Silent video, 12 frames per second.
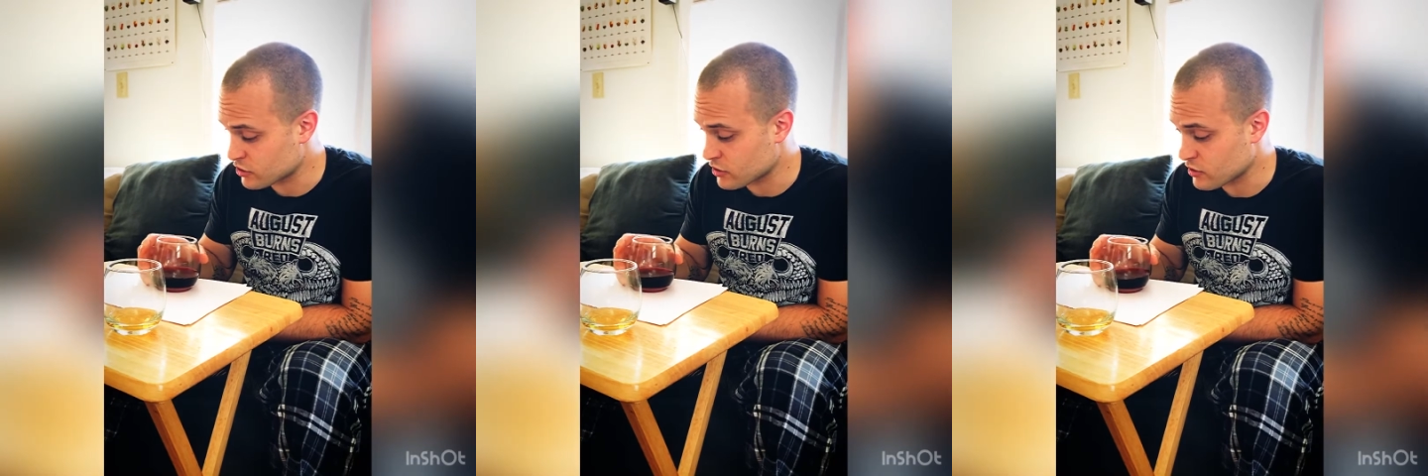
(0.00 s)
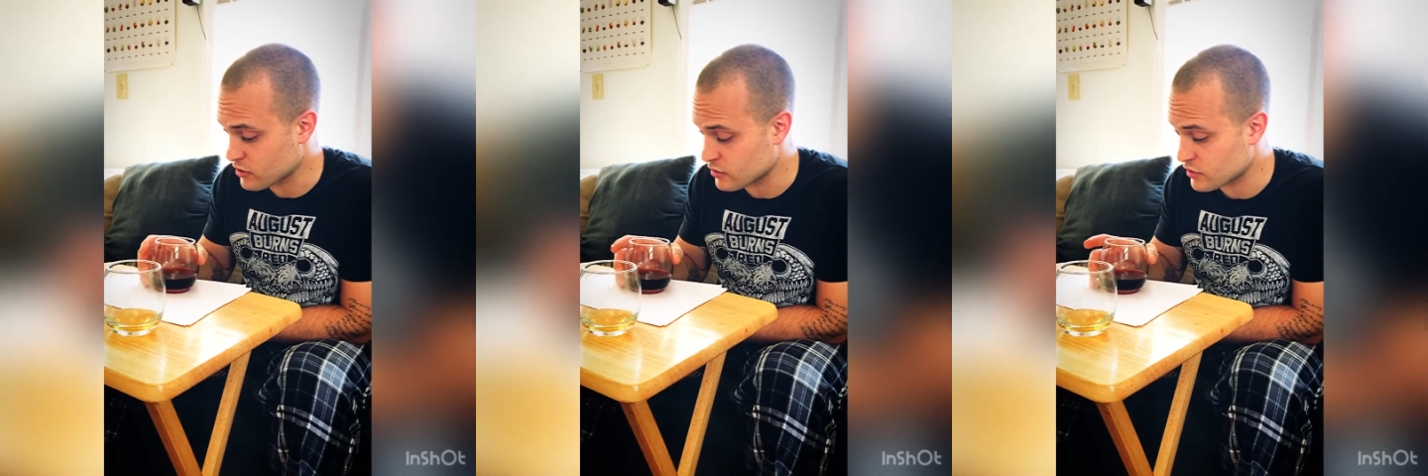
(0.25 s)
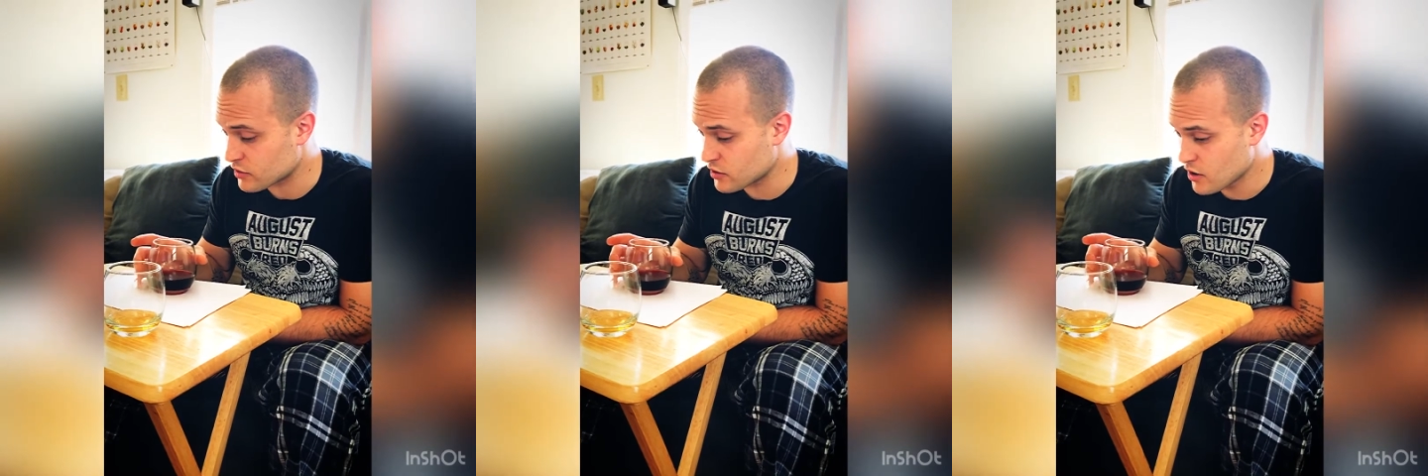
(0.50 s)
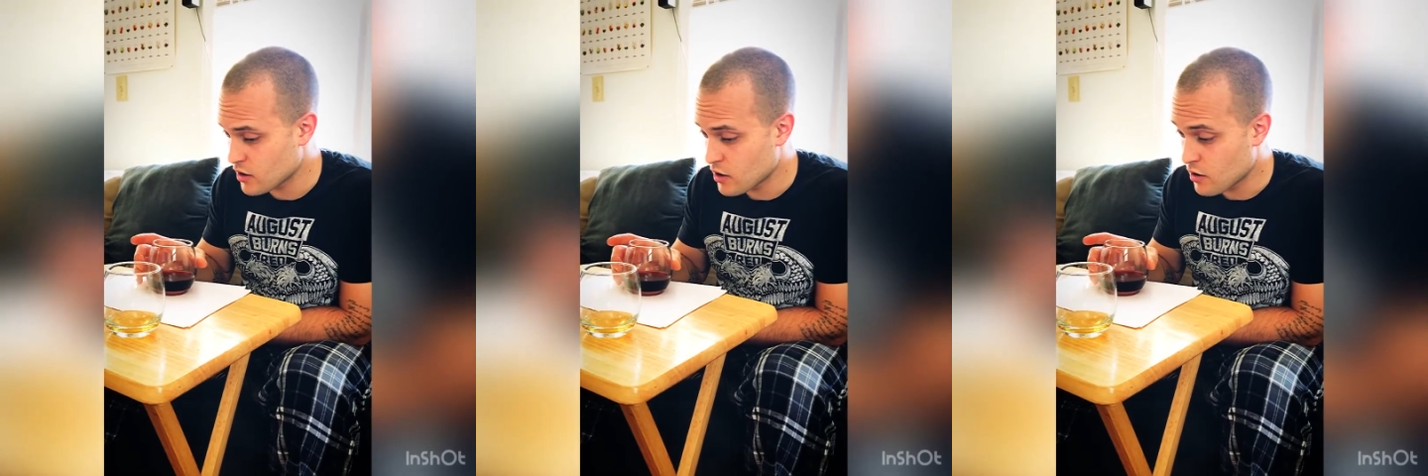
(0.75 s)
is
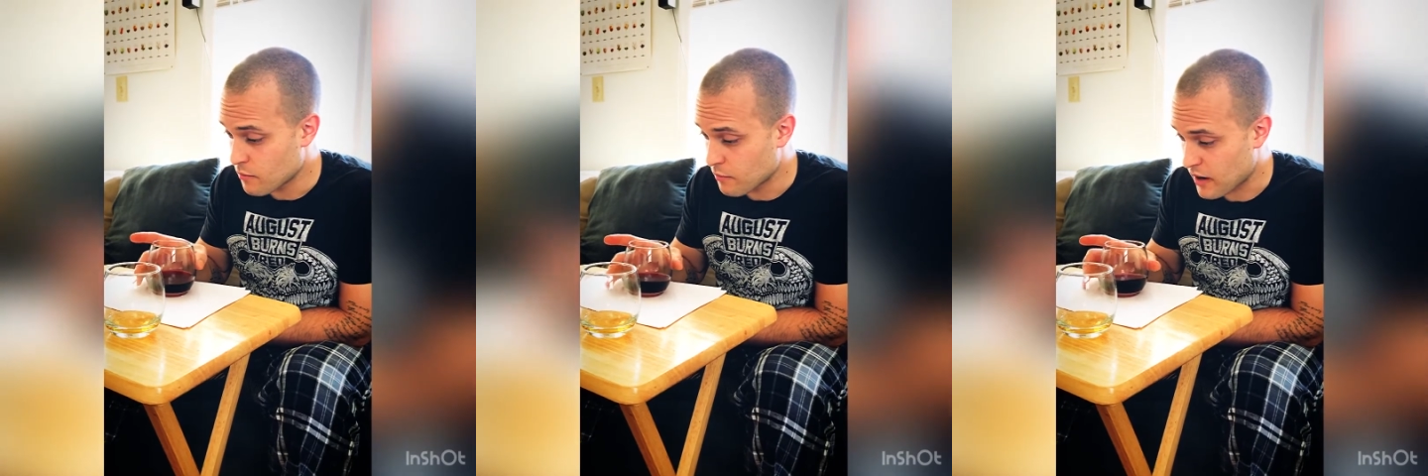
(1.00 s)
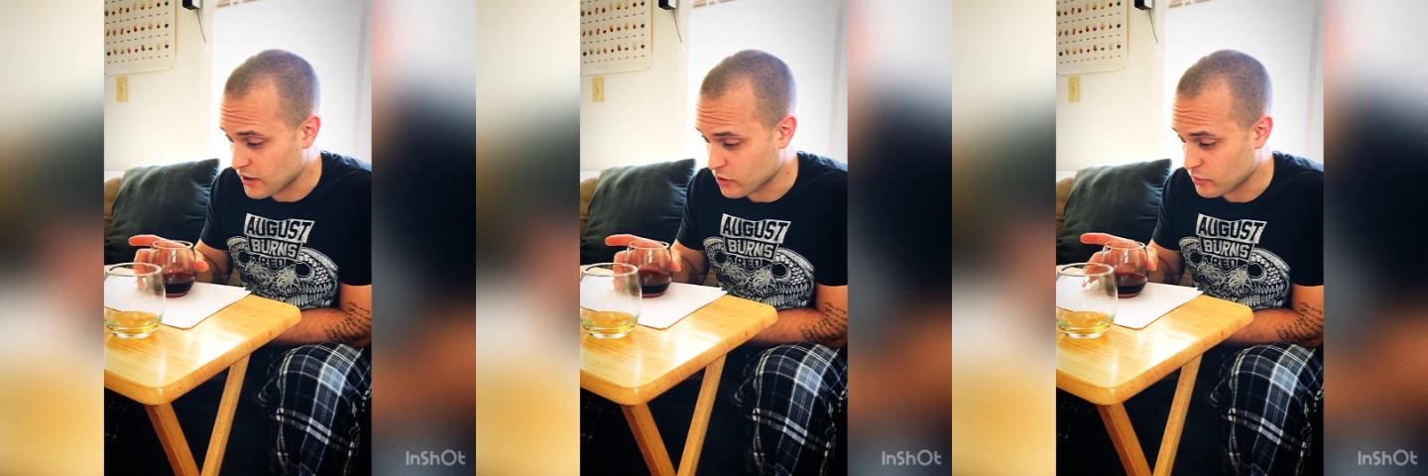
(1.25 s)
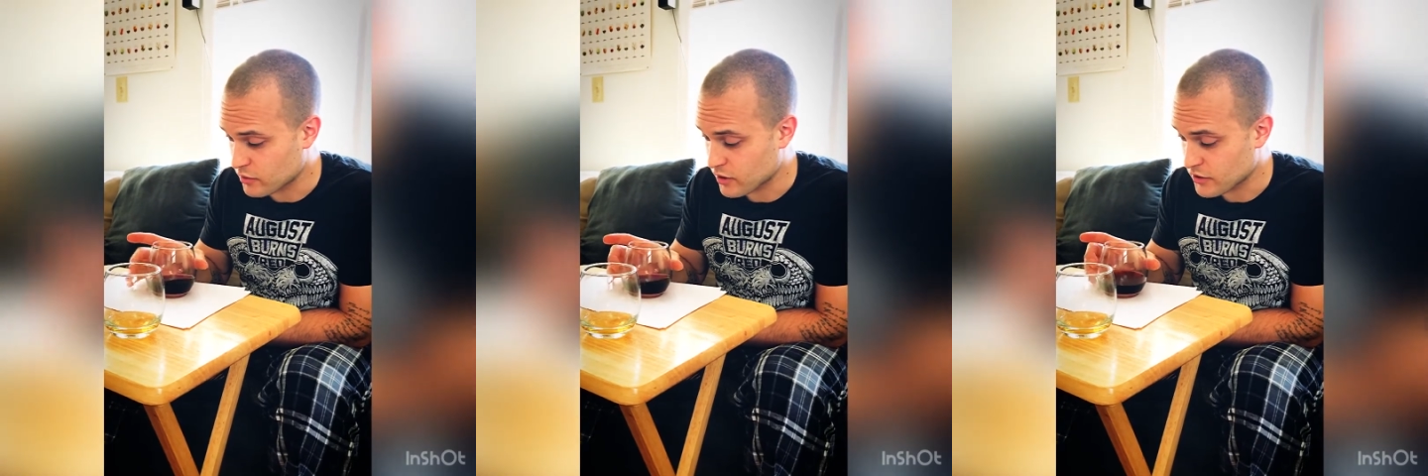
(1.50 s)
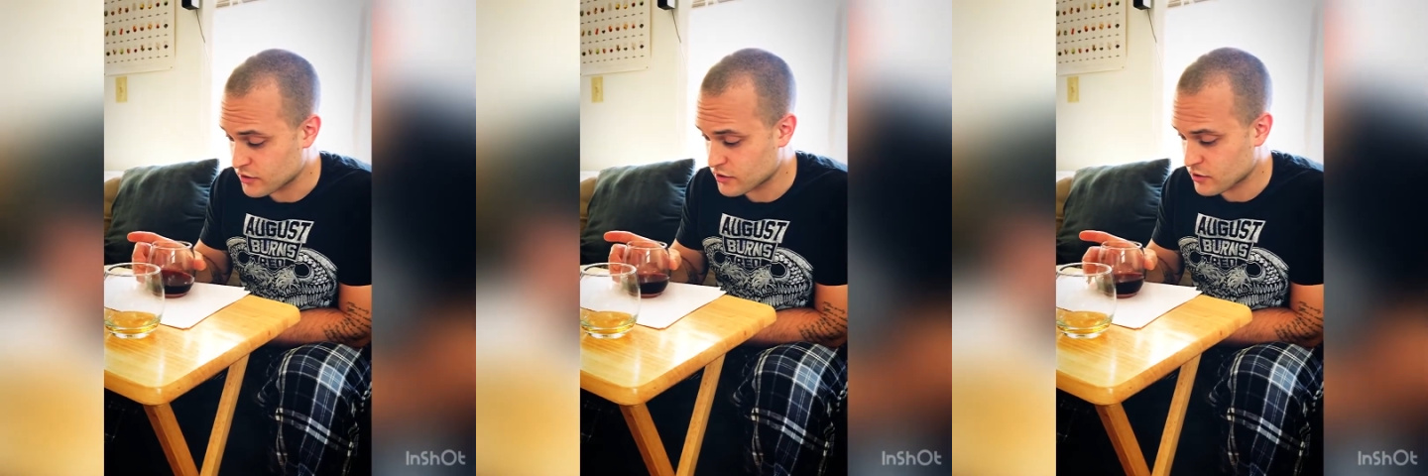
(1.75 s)
moderate
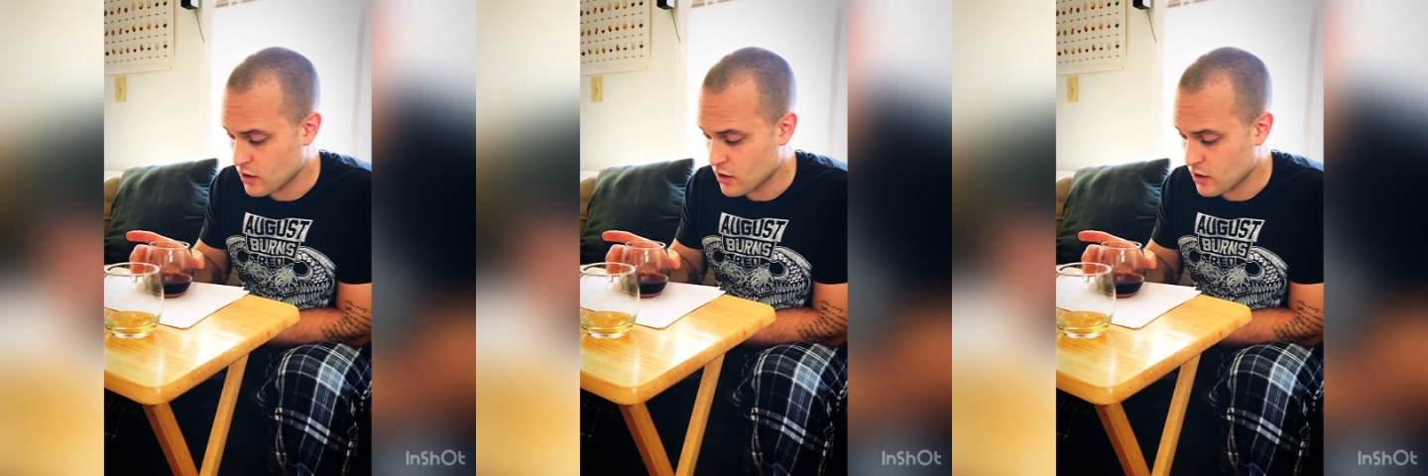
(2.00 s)
plus.